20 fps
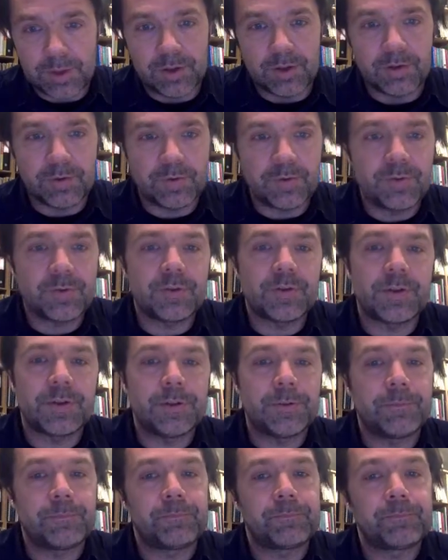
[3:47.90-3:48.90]
of
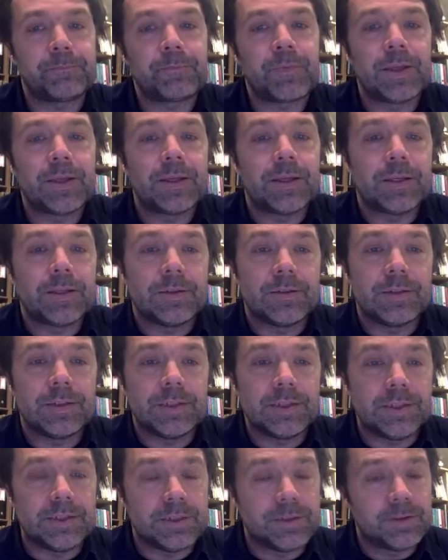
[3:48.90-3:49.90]

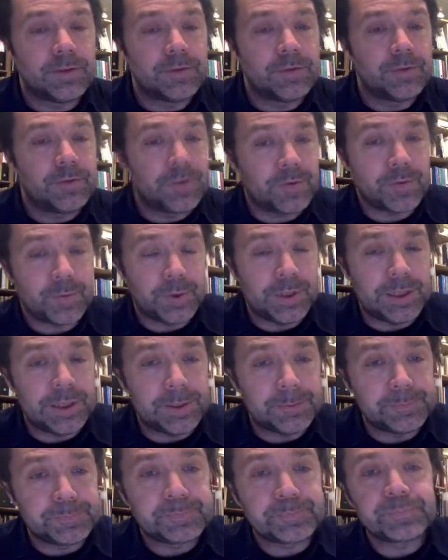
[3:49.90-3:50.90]
the fifth
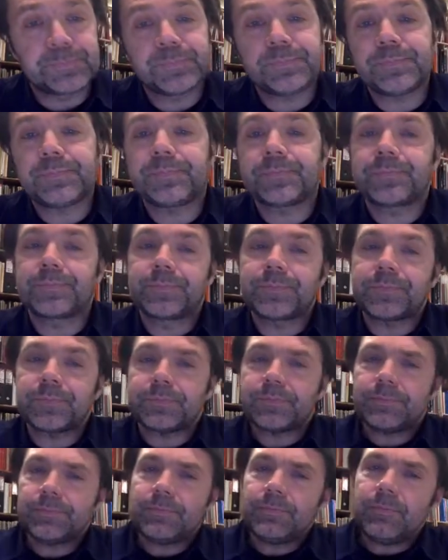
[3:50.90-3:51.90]
week.
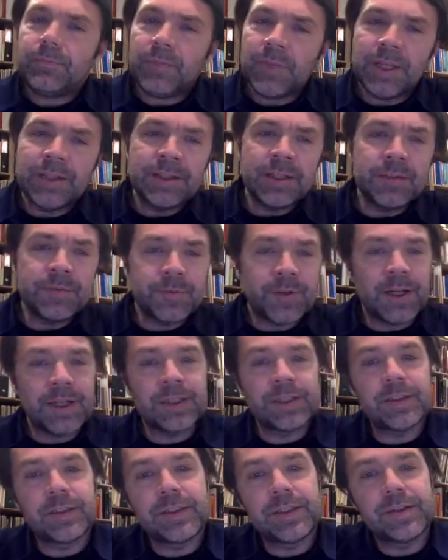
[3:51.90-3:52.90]
And then
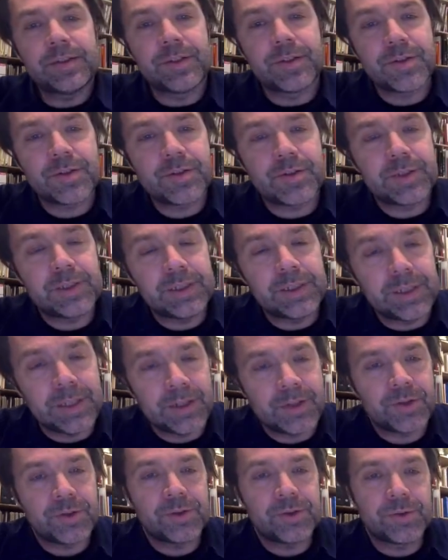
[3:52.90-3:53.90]
finally there's the
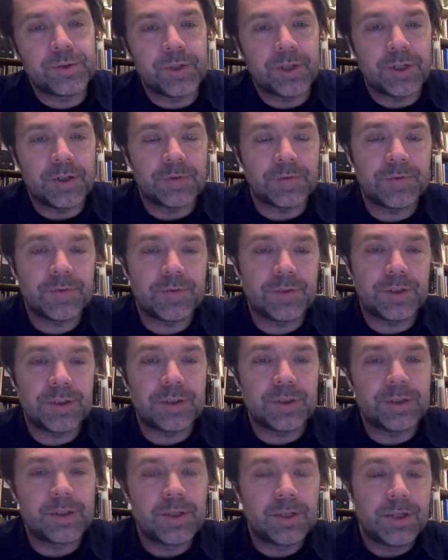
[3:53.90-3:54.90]
issue of
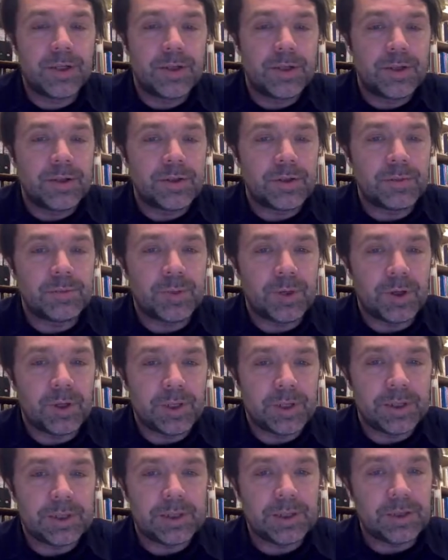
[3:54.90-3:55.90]

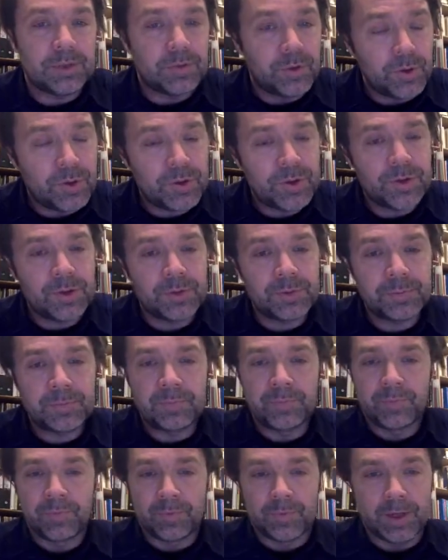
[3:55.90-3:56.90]
symbolic inversion
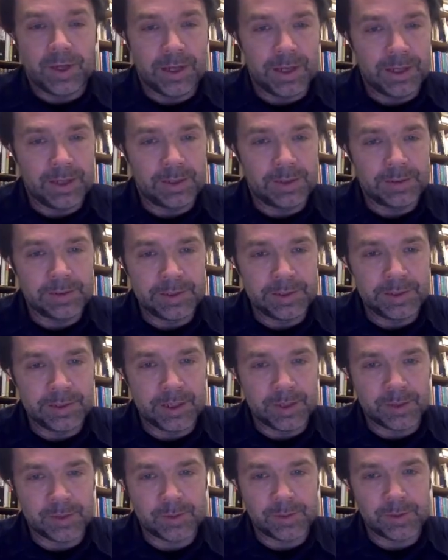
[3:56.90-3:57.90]
and linear
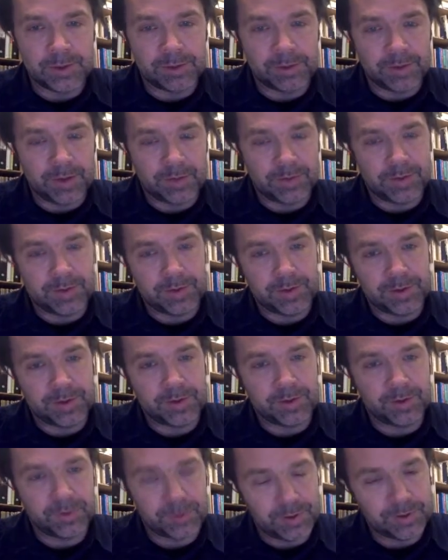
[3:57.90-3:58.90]
algebra and graph theory.
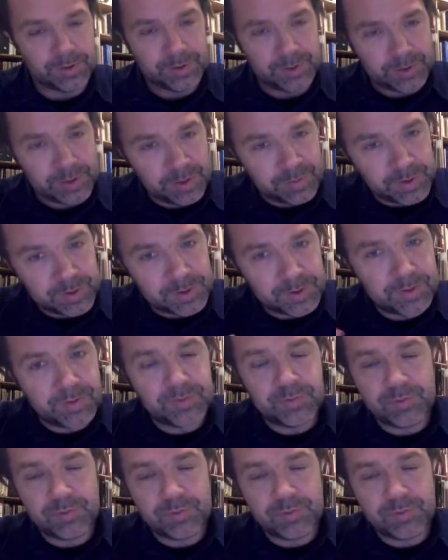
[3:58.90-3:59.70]
So the seventh